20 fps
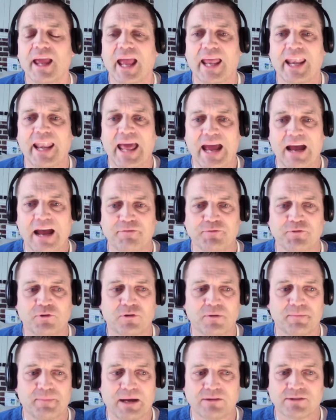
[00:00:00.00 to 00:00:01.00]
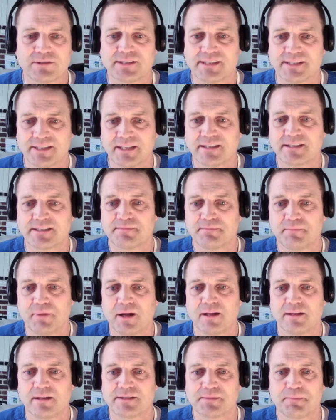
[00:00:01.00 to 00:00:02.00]
And after about 6
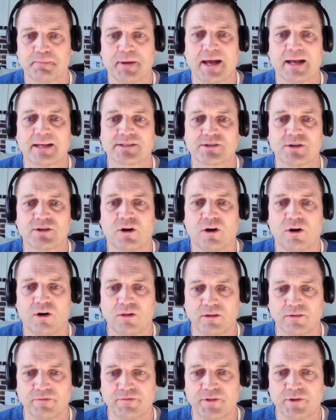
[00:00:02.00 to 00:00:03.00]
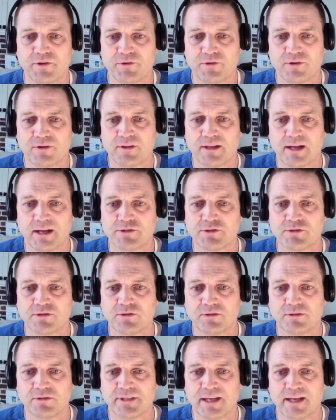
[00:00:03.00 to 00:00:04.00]
months, passed all of the
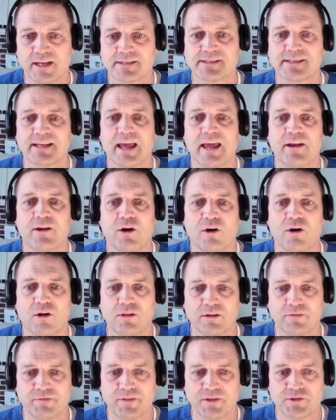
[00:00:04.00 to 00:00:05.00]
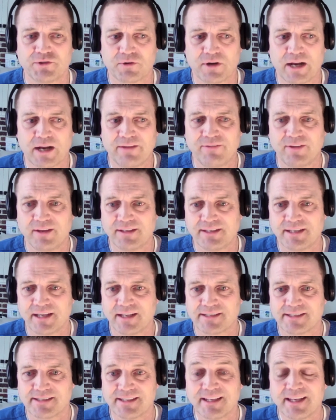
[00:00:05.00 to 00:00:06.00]
neurological tests and all of the driving
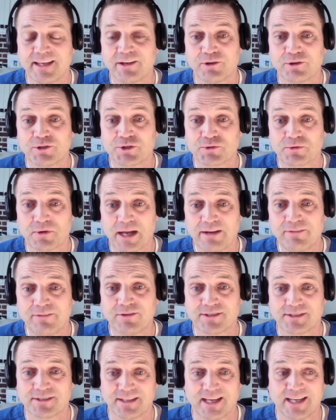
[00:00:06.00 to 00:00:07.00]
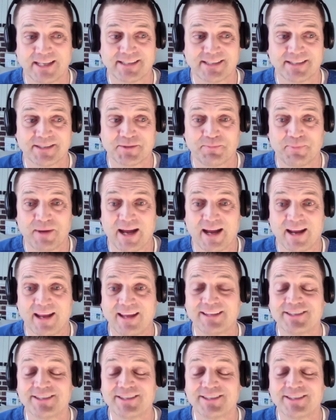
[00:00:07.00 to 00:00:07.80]
tests to get her driver's license back.